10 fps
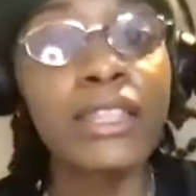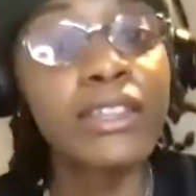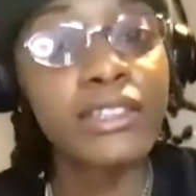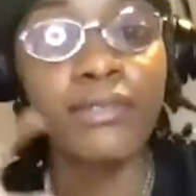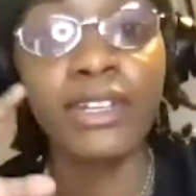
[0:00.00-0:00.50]

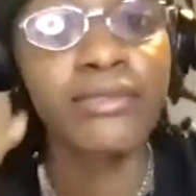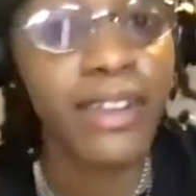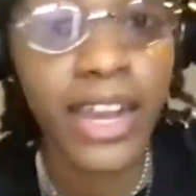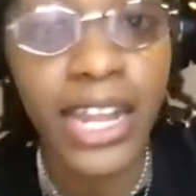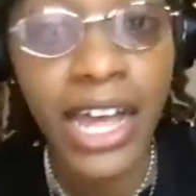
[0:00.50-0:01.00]
This one is
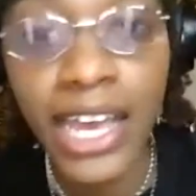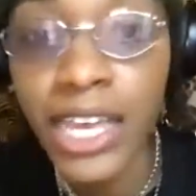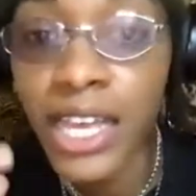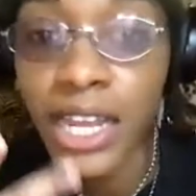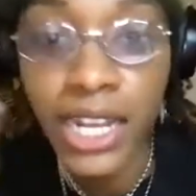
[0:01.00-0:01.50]
very like,
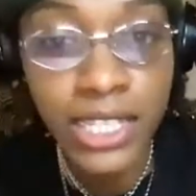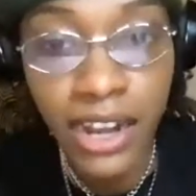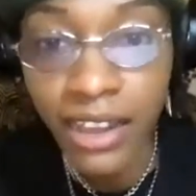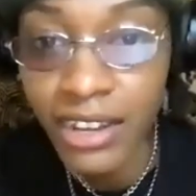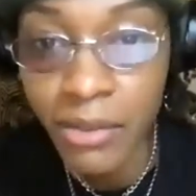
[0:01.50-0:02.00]
let's
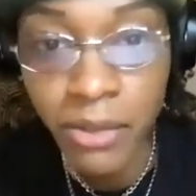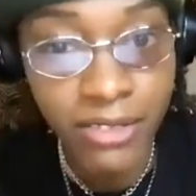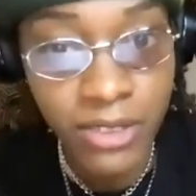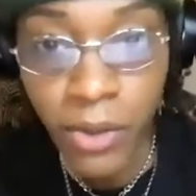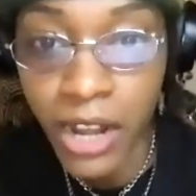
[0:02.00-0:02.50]
let out here. I'm gonna
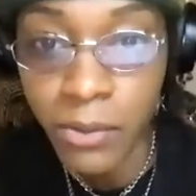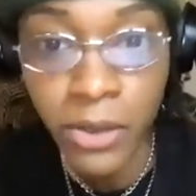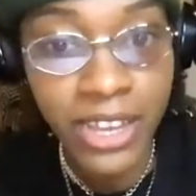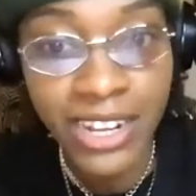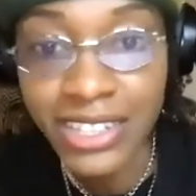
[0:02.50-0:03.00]
have some wine and we're
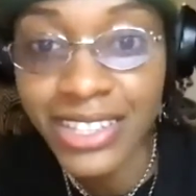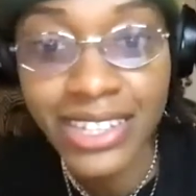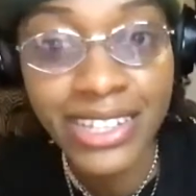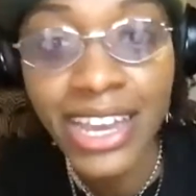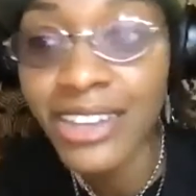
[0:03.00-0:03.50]
gonna get
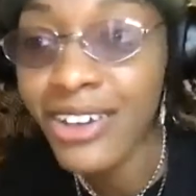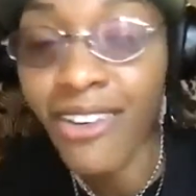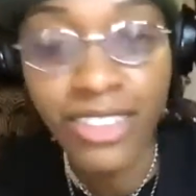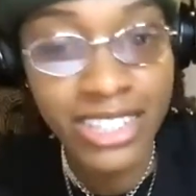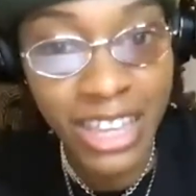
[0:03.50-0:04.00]
into
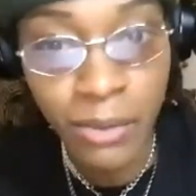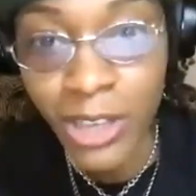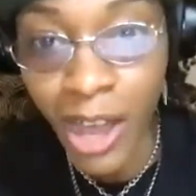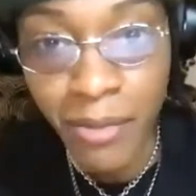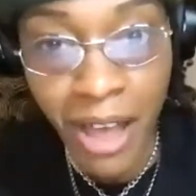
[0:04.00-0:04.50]
all the tea that we
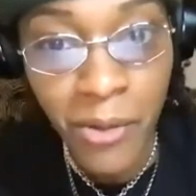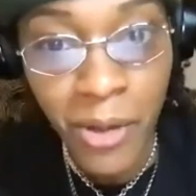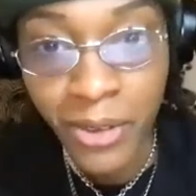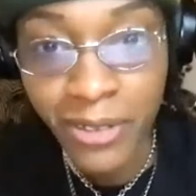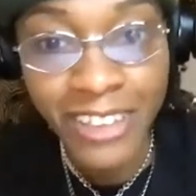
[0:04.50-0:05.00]
talk about
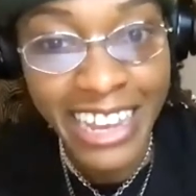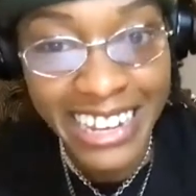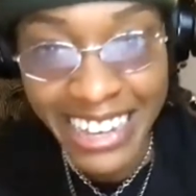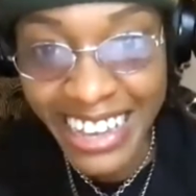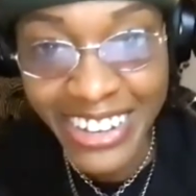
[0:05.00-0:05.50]
when we
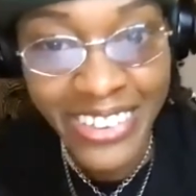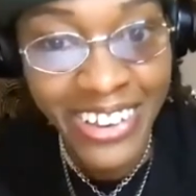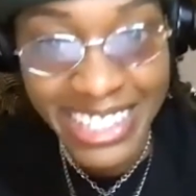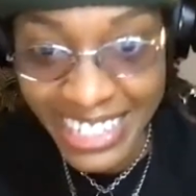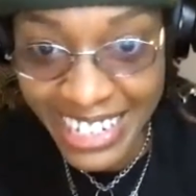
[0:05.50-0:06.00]
faded in New
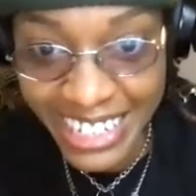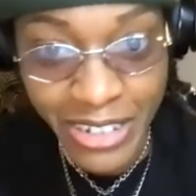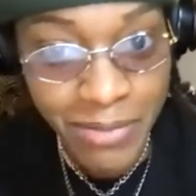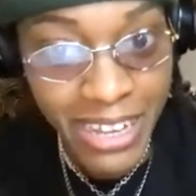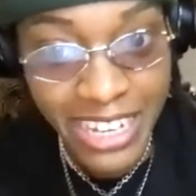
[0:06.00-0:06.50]
York City
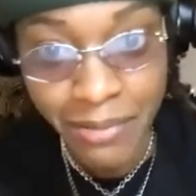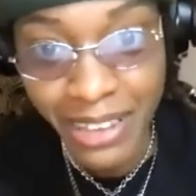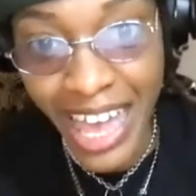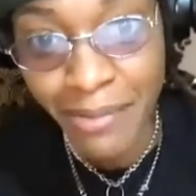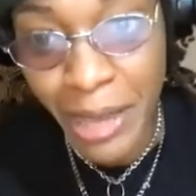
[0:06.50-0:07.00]
during the
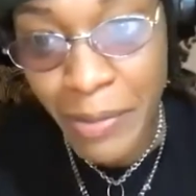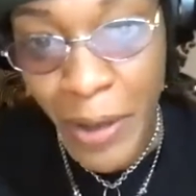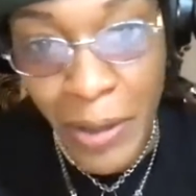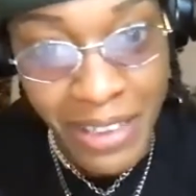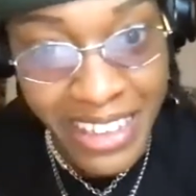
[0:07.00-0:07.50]
pandemic at my
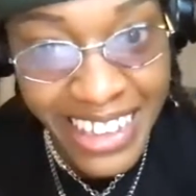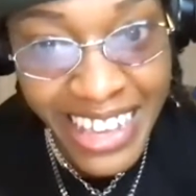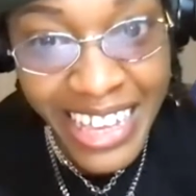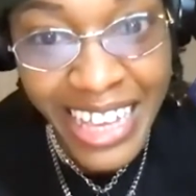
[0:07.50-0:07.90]
apartment.